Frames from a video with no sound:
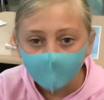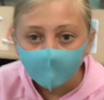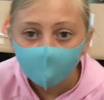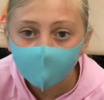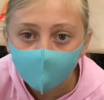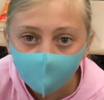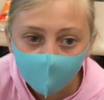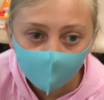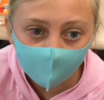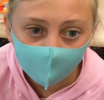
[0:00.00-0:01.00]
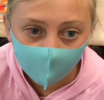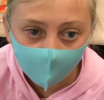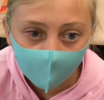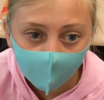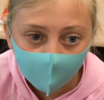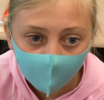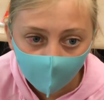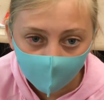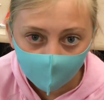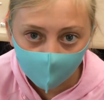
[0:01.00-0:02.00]
When the parents needed to talk,
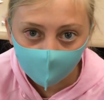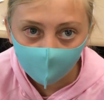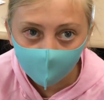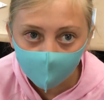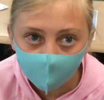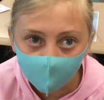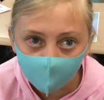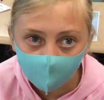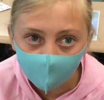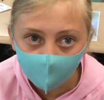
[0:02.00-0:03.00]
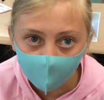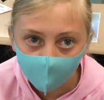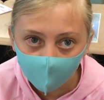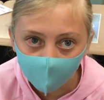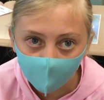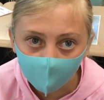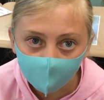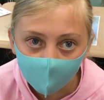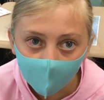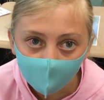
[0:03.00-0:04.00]
they told the kids to play the game of
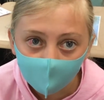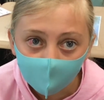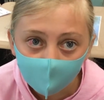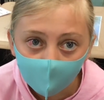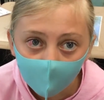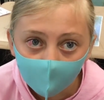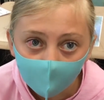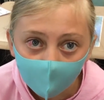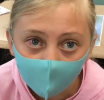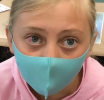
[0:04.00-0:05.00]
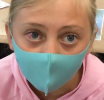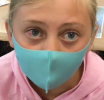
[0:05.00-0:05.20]
silence while they did.